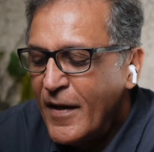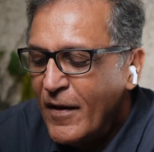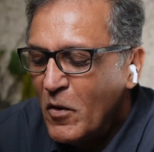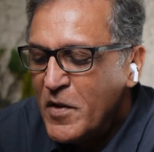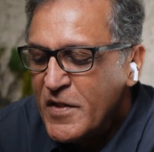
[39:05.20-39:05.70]
I
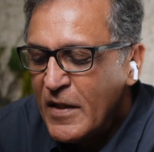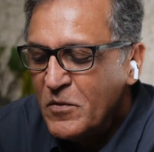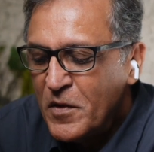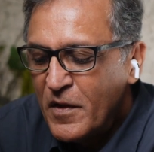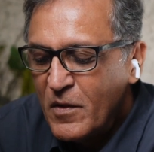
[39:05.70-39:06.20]
always
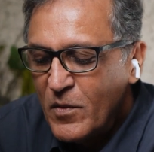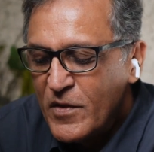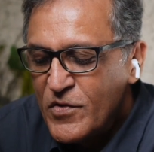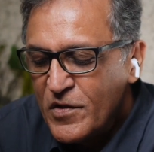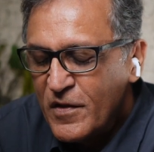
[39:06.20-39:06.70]
end with a
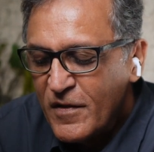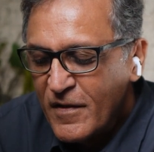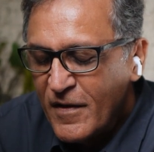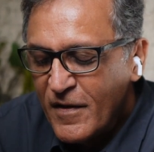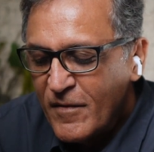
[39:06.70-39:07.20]

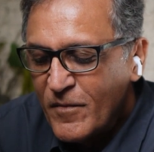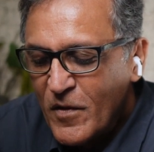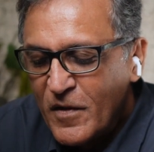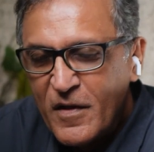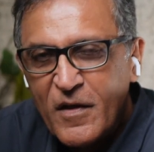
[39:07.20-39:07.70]
question
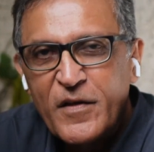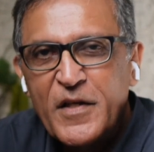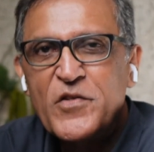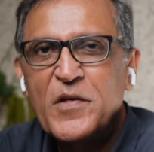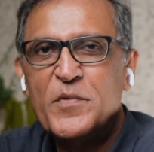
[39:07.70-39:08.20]
on
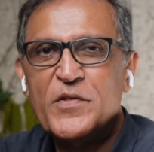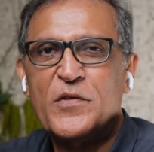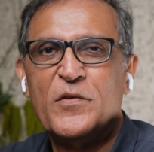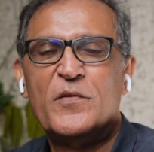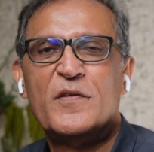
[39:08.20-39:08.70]
each episode.